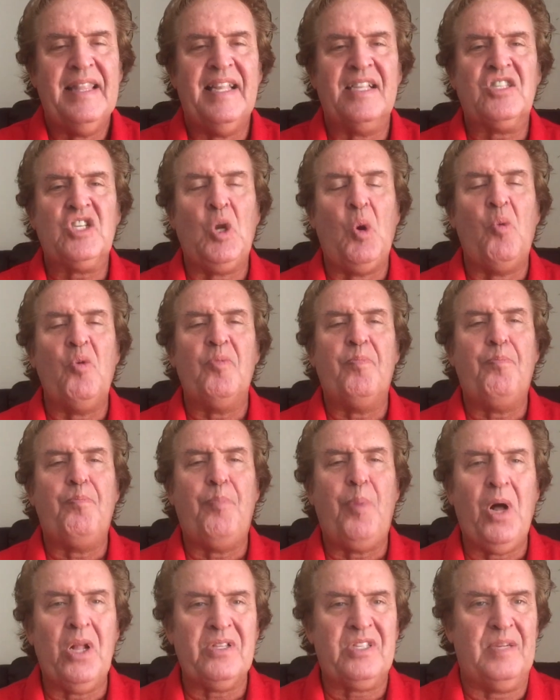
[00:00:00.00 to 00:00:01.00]
let's go with
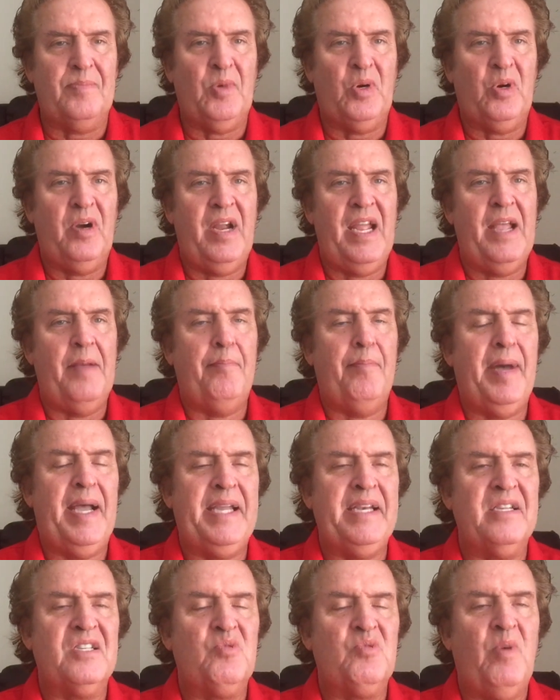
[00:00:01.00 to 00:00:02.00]
Baltimore at
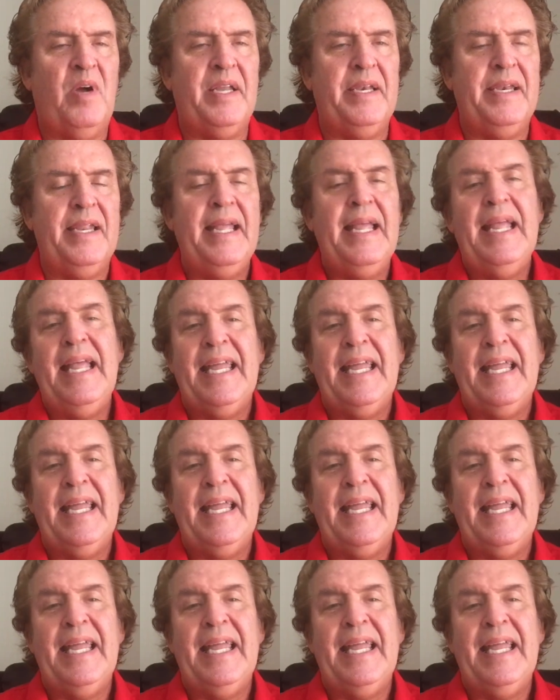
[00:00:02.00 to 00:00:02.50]
minus 1.